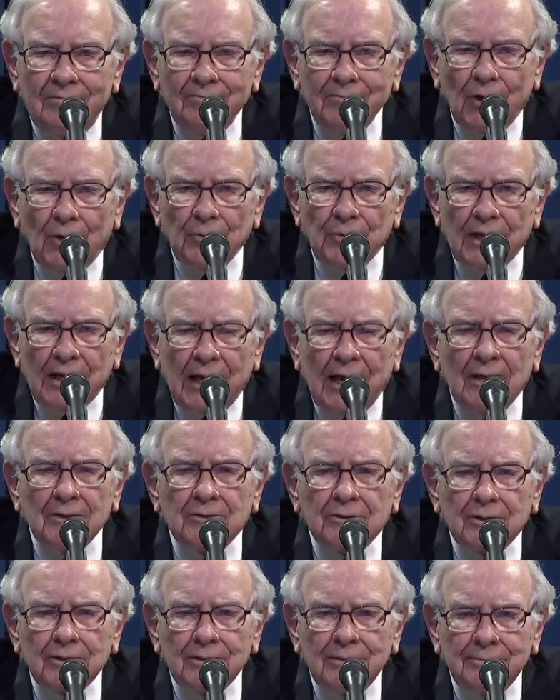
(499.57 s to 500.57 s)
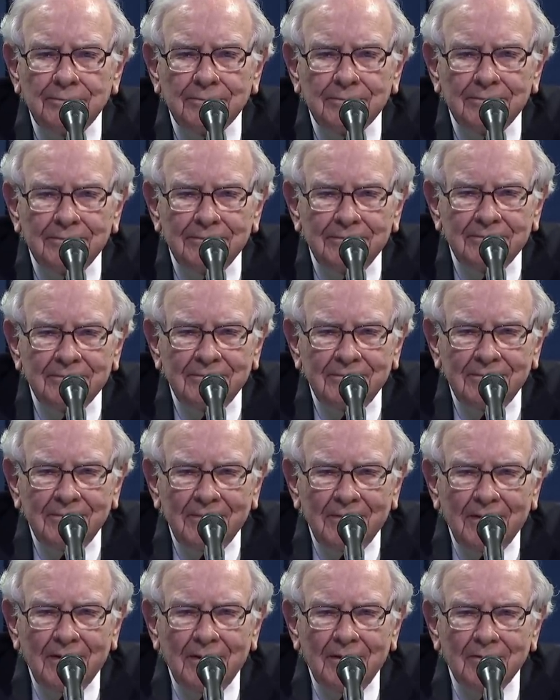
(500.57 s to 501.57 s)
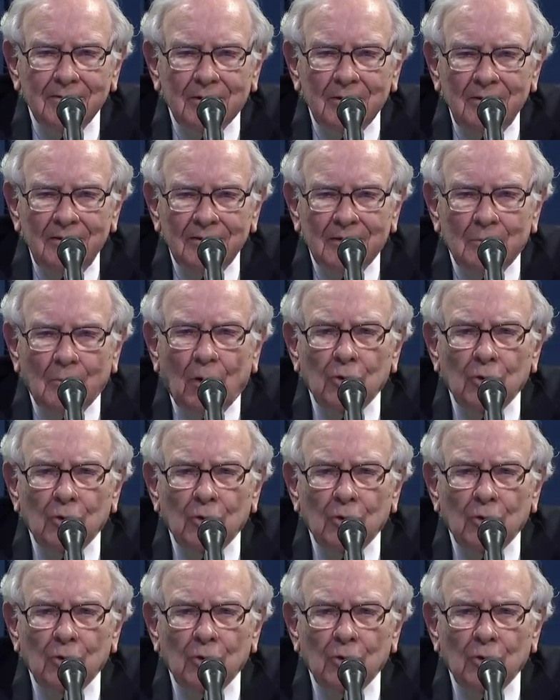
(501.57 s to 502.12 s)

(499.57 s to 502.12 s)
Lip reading: know the answer to